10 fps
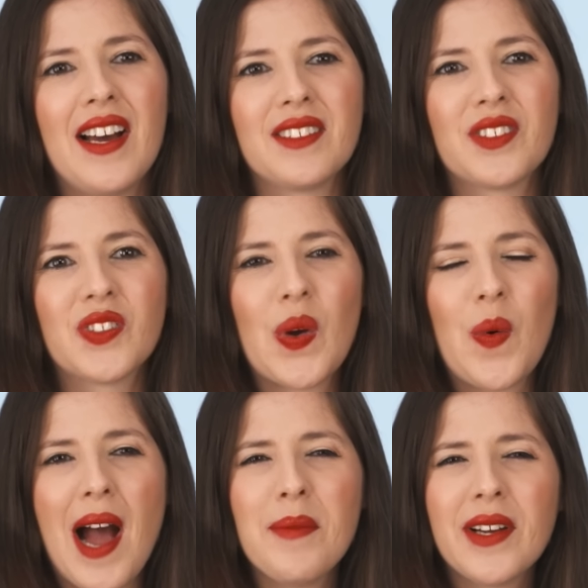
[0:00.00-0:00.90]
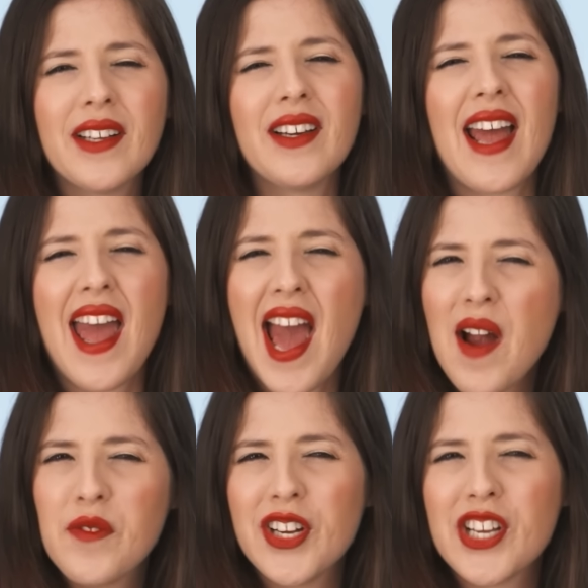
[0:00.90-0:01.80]
So I'm gonna
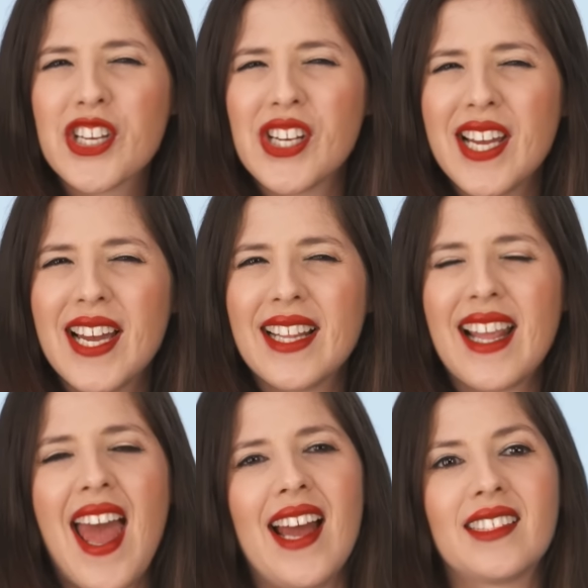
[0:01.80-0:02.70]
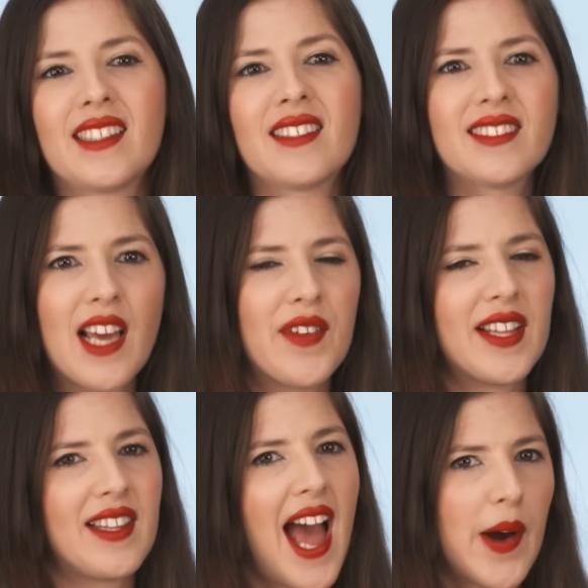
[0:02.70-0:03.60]
average it at
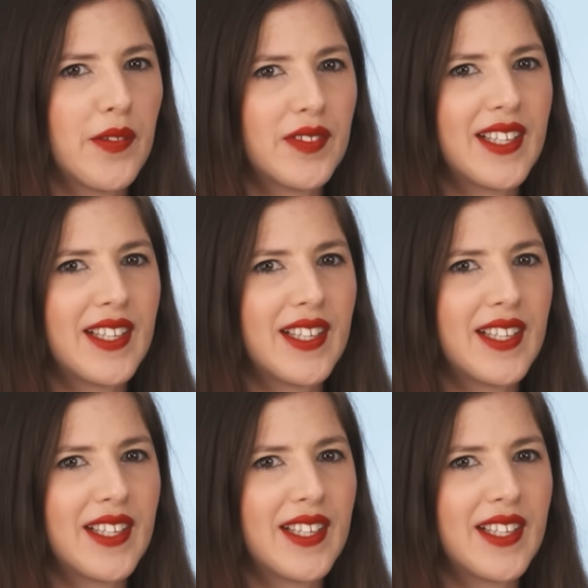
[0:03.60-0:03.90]
7 out of